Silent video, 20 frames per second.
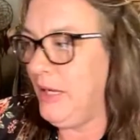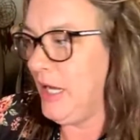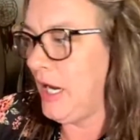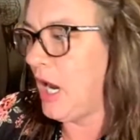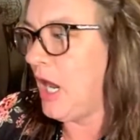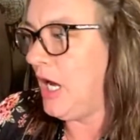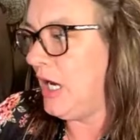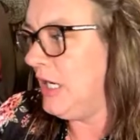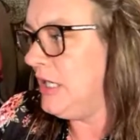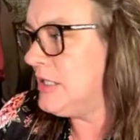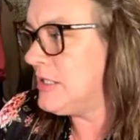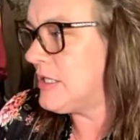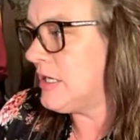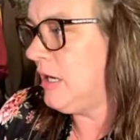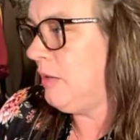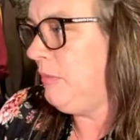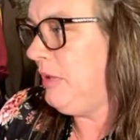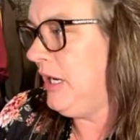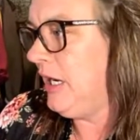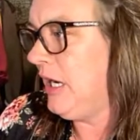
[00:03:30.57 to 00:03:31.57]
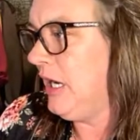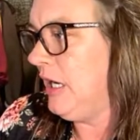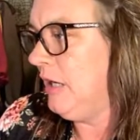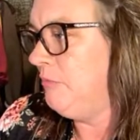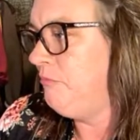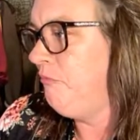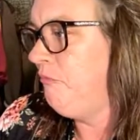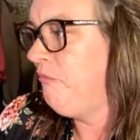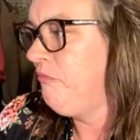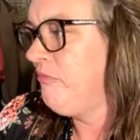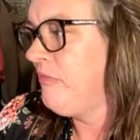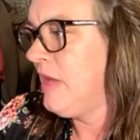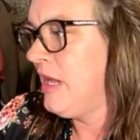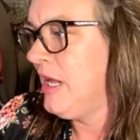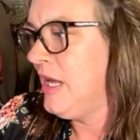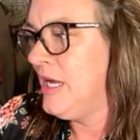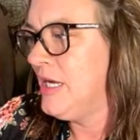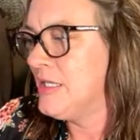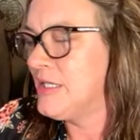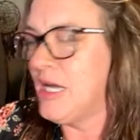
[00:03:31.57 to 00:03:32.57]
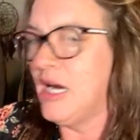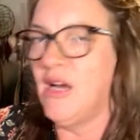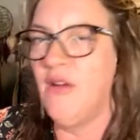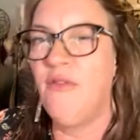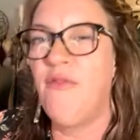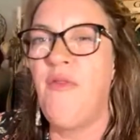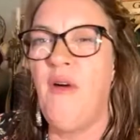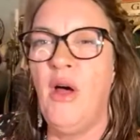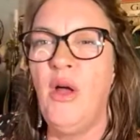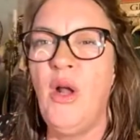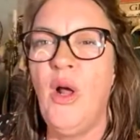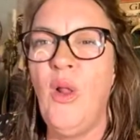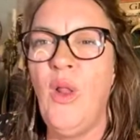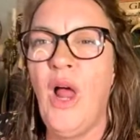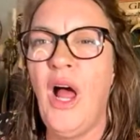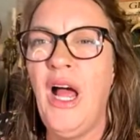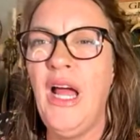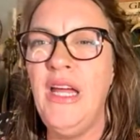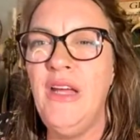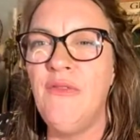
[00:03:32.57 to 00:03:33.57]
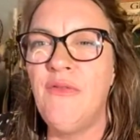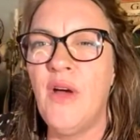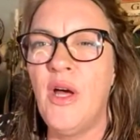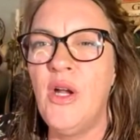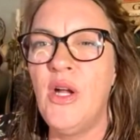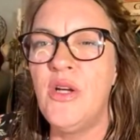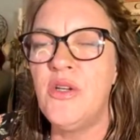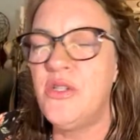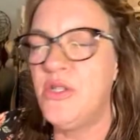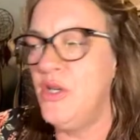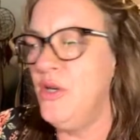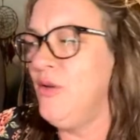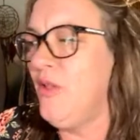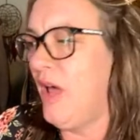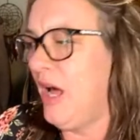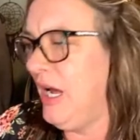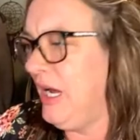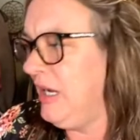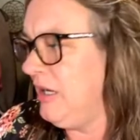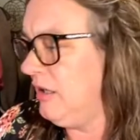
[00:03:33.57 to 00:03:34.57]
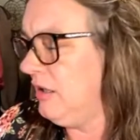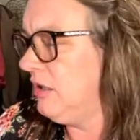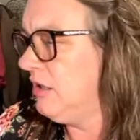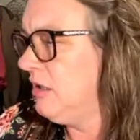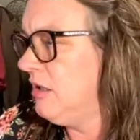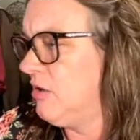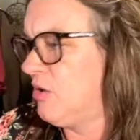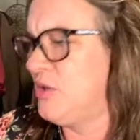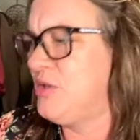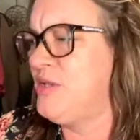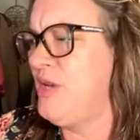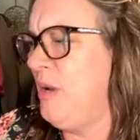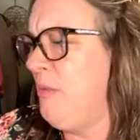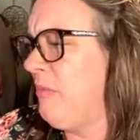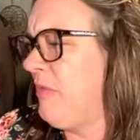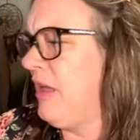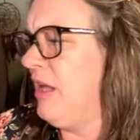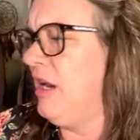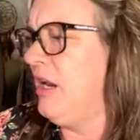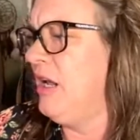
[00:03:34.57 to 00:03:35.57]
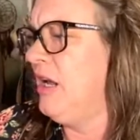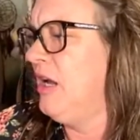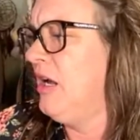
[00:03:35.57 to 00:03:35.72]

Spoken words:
light. A big, it's like a photo light, photo shoot light or something.